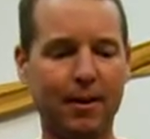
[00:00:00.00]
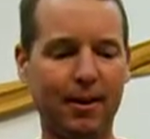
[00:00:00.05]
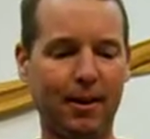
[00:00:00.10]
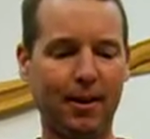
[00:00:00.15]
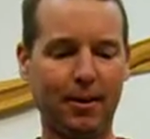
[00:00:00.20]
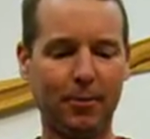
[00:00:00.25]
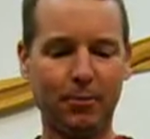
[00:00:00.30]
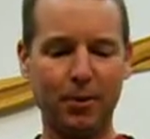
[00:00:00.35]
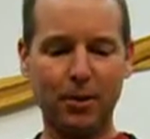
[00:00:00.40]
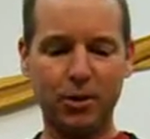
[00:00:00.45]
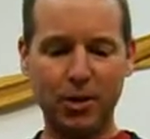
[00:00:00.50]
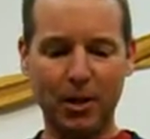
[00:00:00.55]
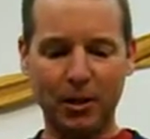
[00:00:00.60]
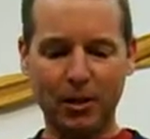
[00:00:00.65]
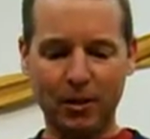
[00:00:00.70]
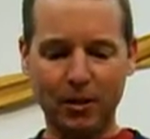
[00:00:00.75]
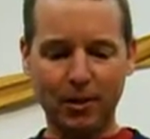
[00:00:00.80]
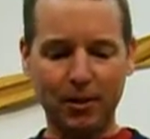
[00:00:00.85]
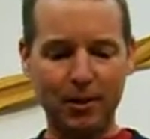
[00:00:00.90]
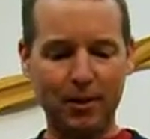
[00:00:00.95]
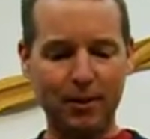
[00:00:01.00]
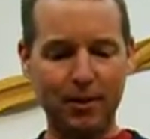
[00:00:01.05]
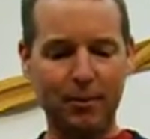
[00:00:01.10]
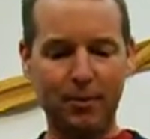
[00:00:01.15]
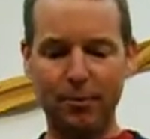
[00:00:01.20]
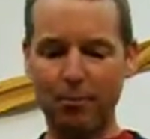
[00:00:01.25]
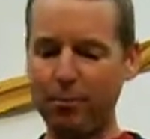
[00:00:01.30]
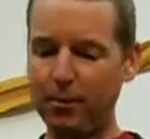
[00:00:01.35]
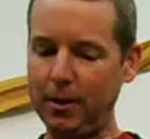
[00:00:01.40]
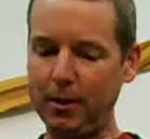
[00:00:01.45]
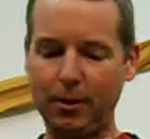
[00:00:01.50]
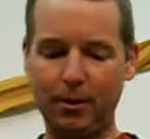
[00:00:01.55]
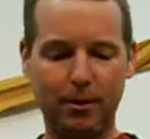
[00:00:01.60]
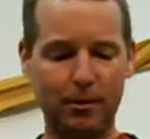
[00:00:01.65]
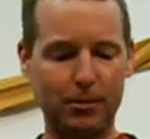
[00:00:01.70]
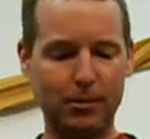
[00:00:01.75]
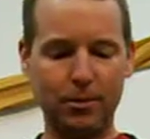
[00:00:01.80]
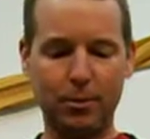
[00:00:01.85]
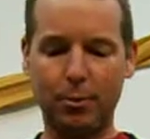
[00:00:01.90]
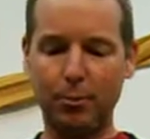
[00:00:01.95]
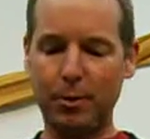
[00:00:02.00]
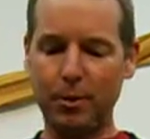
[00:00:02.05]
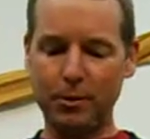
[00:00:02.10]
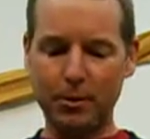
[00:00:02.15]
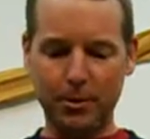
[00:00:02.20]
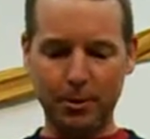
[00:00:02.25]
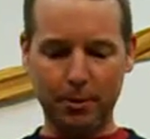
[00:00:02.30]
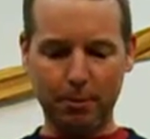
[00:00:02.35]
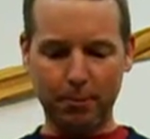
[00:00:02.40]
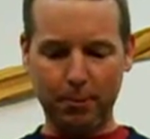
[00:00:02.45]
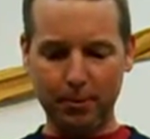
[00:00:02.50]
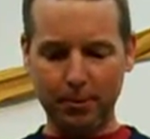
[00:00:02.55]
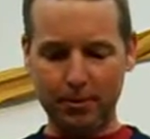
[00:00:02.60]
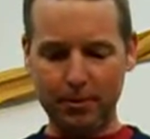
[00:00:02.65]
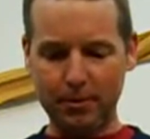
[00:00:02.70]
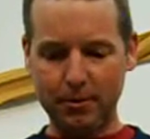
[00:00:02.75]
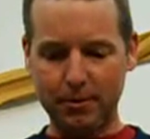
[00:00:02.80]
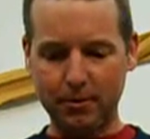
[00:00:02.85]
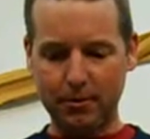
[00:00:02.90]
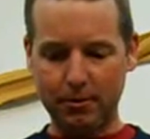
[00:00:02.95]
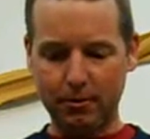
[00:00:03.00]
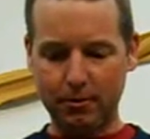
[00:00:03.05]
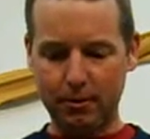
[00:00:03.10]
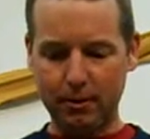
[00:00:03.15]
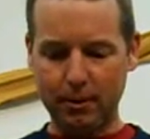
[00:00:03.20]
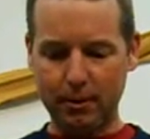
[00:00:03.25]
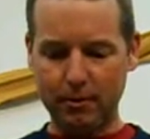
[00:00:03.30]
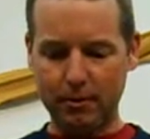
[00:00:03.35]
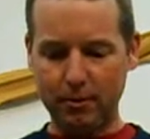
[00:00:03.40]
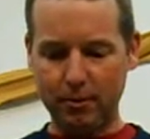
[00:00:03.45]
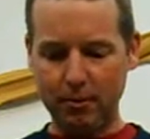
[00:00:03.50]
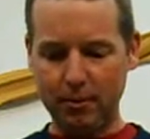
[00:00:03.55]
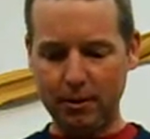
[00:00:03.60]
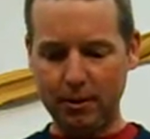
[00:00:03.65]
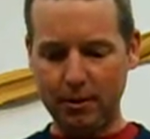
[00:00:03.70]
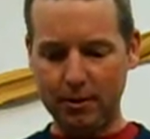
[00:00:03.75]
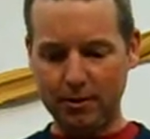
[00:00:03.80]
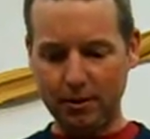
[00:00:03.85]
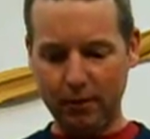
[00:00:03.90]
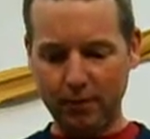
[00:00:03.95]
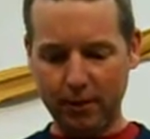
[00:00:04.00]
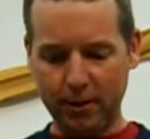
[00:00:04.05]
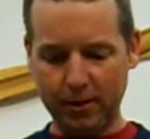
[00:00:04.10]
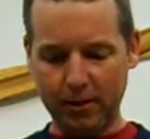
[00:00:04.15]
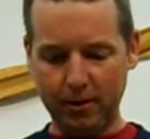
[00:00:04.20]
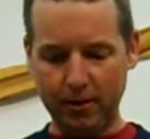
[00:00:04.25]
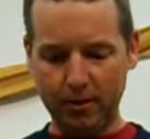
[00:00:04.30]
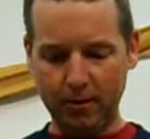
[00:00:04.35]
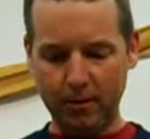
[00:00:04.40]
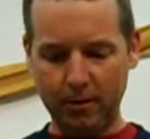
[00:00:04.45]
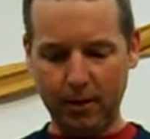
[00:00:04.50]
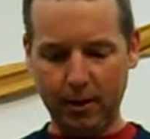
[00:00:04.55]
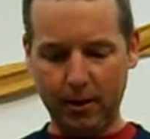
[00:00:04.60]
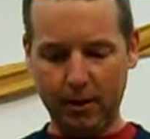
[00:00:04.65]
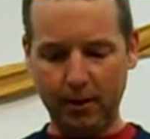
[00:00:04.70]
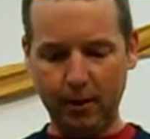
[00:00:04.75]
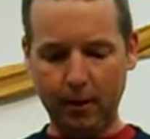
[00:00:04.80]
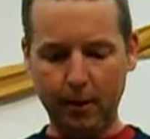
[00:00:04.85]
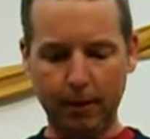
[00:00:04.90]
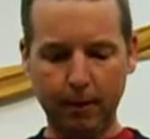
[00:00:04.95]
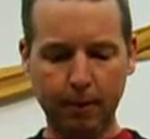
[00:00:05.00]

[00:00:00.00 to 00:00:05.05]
I wish I could. It would be so much simpler to tune these if I could do that.